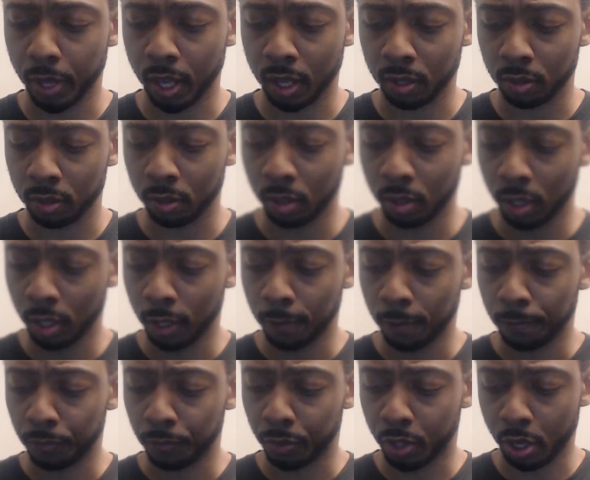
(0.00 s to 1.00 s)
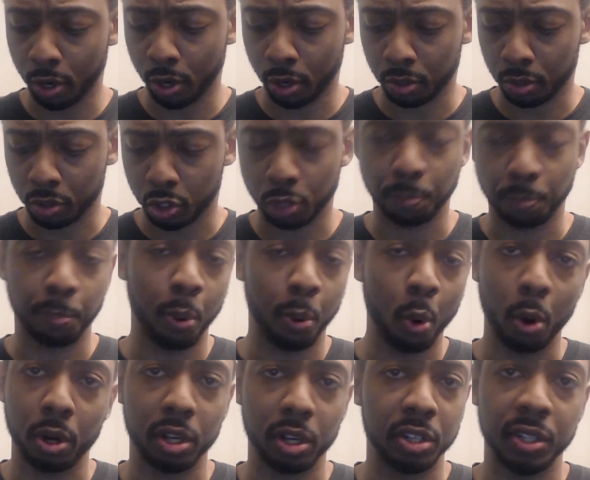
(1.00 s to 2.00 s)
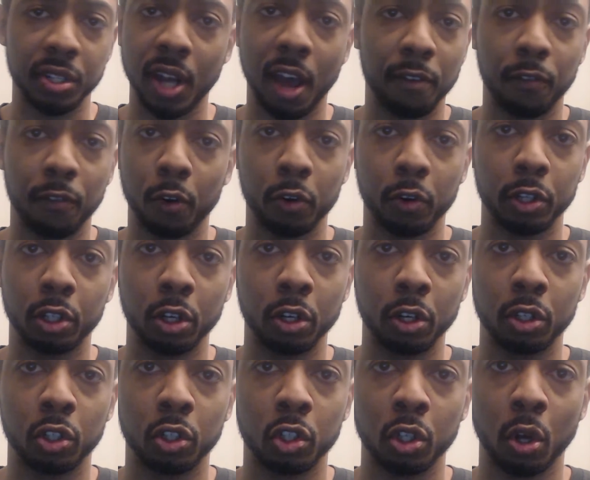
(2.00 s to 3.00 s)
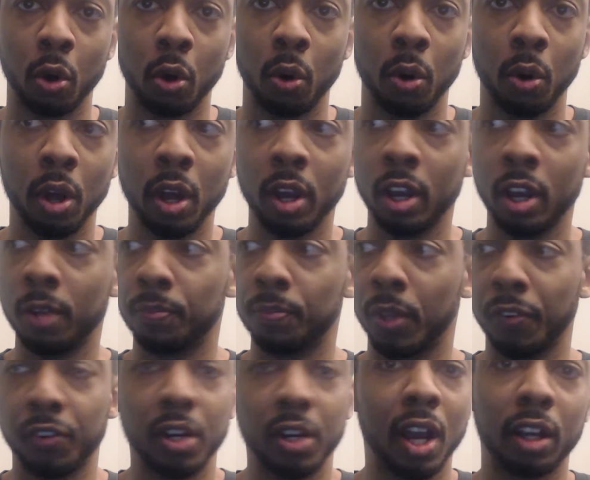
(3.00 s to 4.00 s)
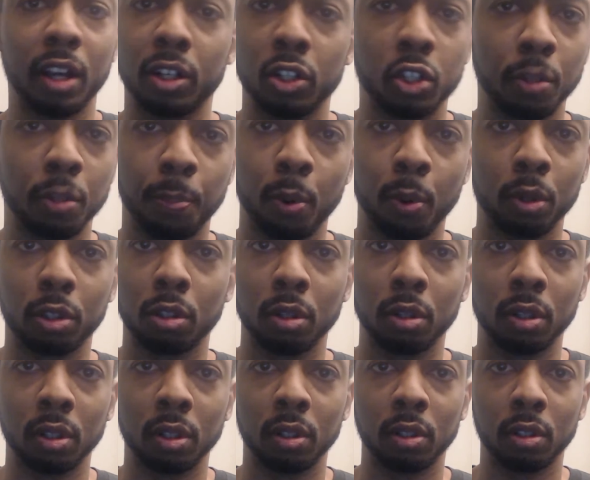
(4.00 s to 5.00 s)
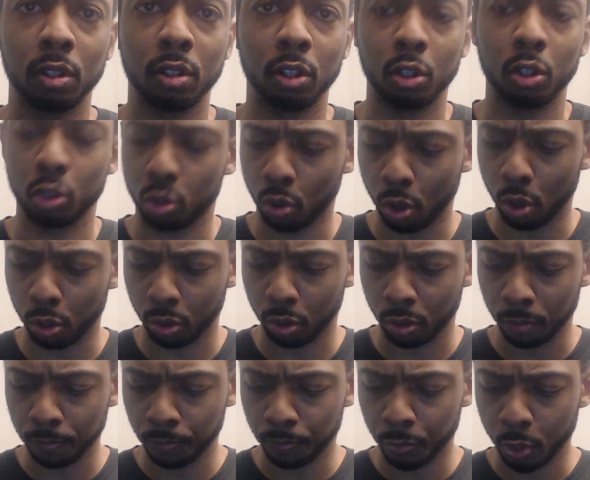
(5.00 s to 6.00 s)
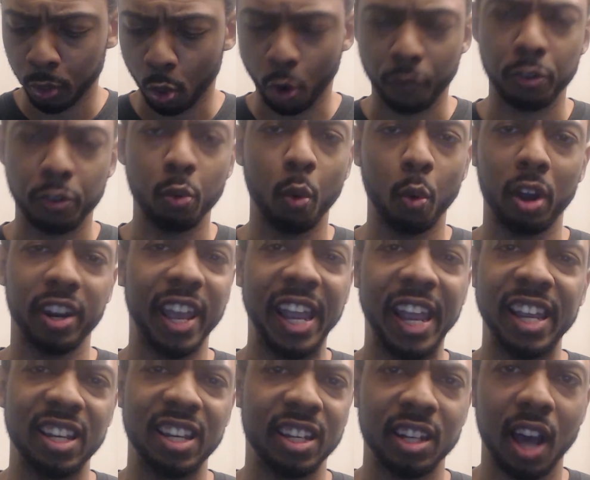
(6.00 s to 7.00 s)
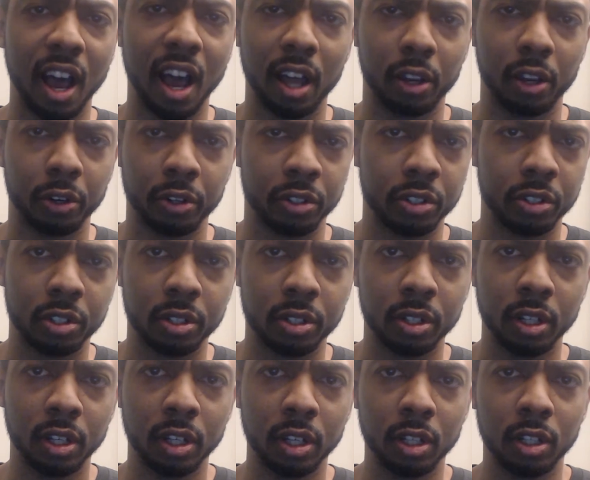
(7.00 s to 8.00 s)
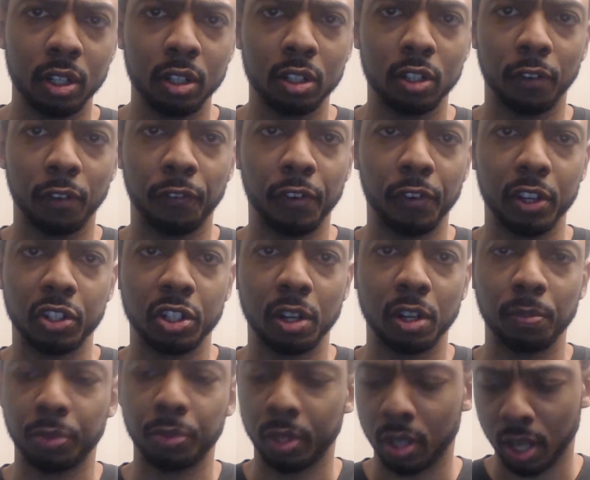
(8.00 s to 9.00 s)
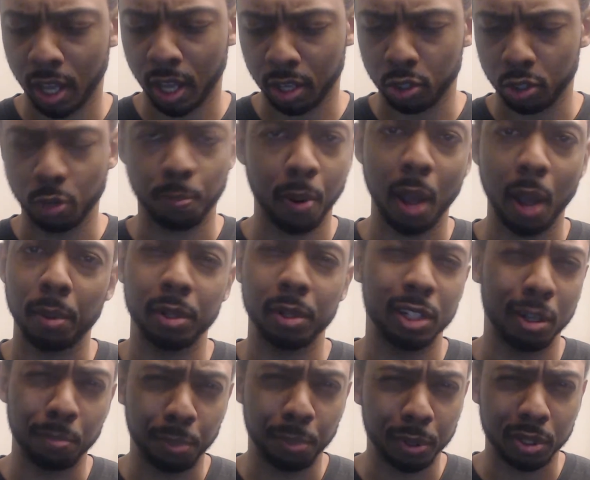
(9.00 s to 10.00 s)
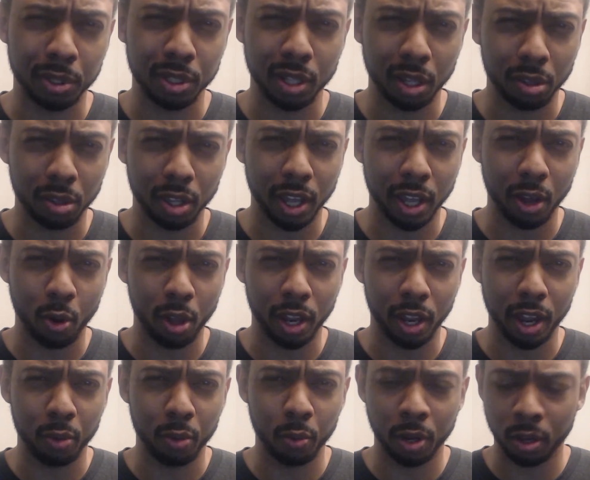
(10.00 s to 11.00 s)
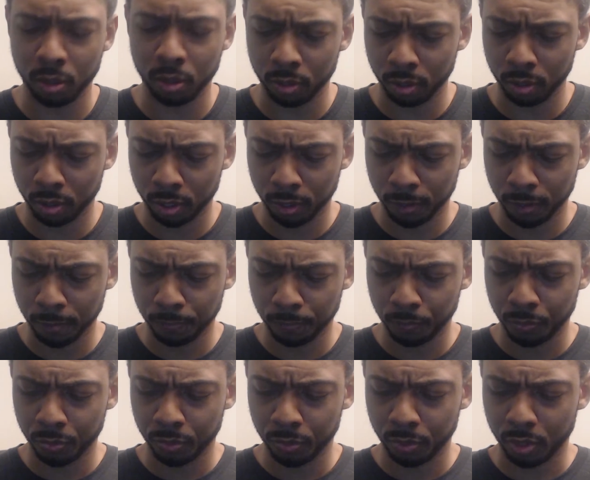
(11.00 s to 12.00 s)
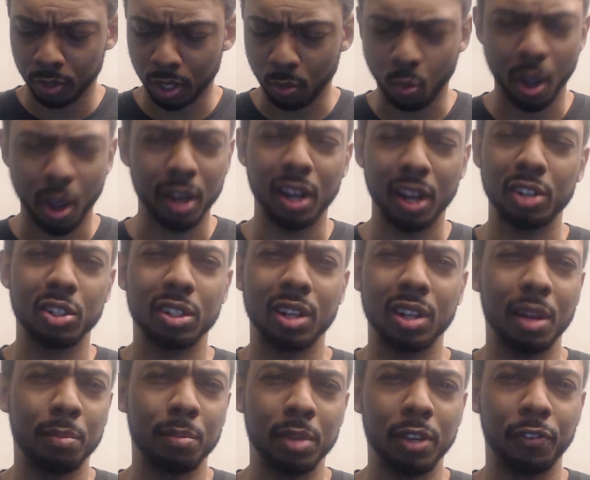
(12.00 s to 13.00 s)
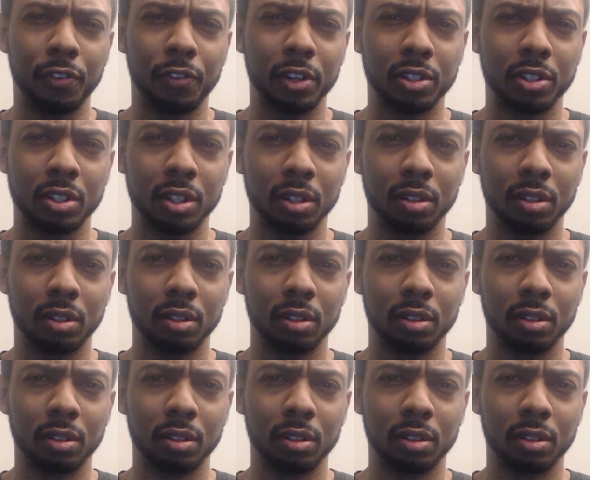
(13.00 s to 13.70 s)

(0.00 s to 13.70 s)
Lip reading: and their support is not very good. So if you're not going to support the controller, or if you want $80 to fix something that you probably didn't put together all that well, then why not just let me fix it?